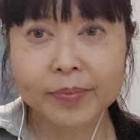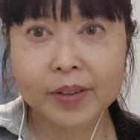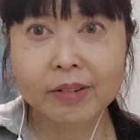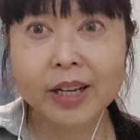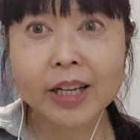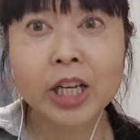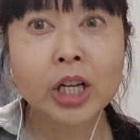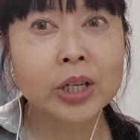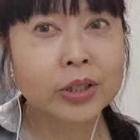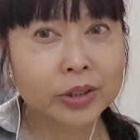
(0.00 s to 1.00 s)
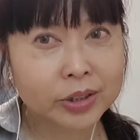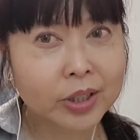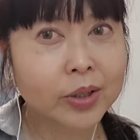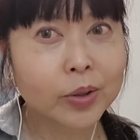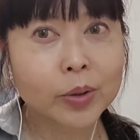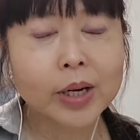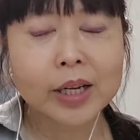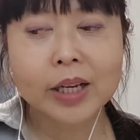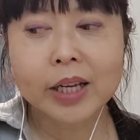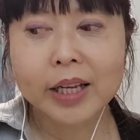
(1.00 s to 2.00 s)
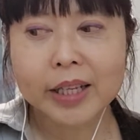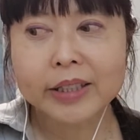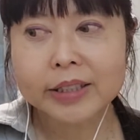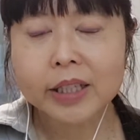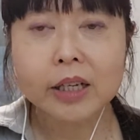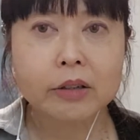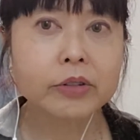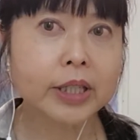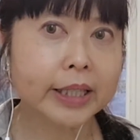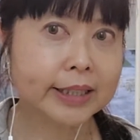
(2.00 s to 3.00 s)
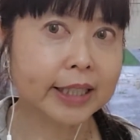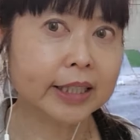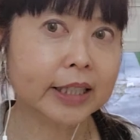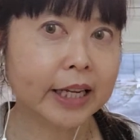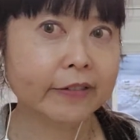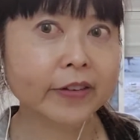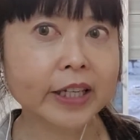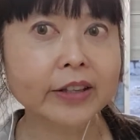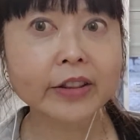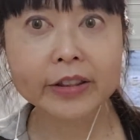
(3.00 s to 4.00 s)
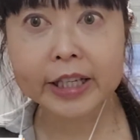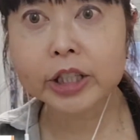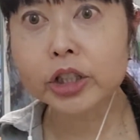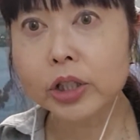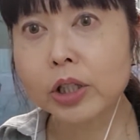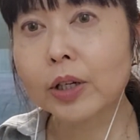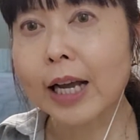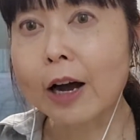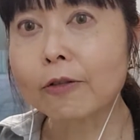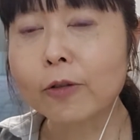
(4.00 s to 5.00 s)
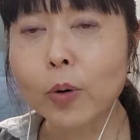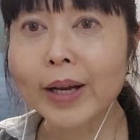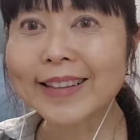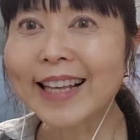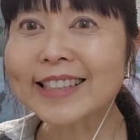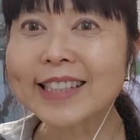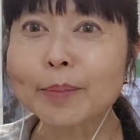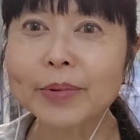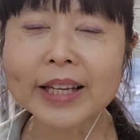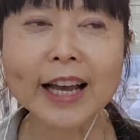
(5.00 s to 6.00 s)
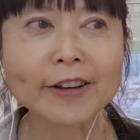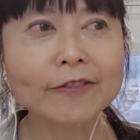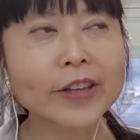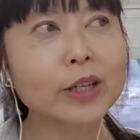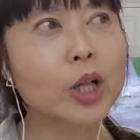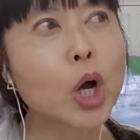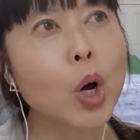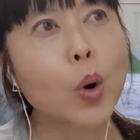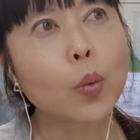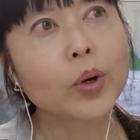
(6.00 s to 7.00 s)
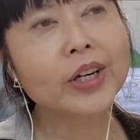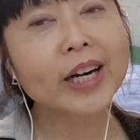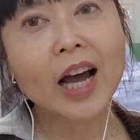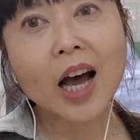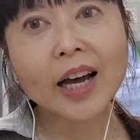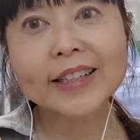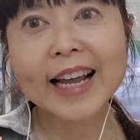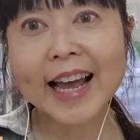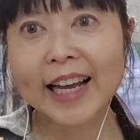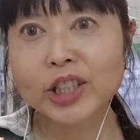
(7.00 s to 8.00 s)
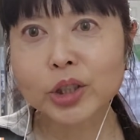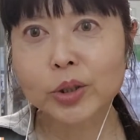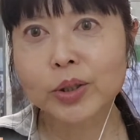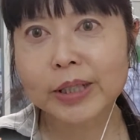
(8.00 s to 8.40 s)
Okay, so it's a really significant thing to look out for, and that's something I feel we're not actually